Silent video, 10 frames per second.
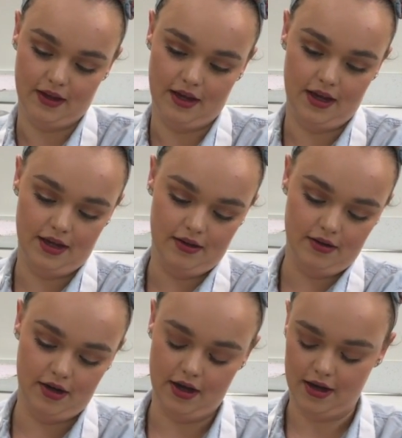
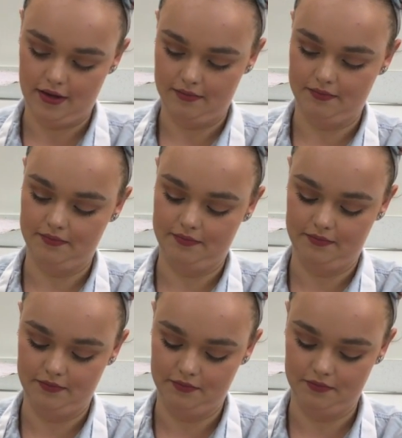and
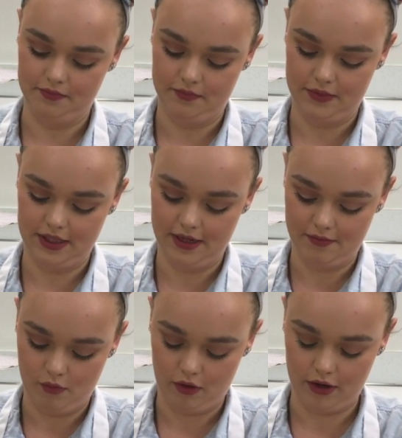did
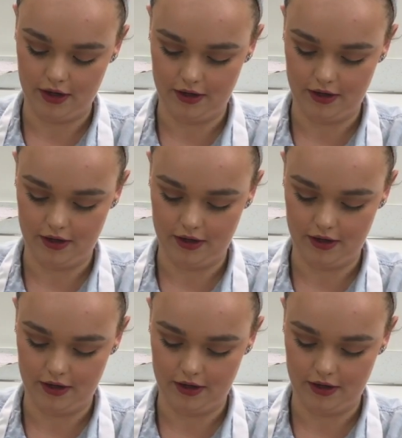it more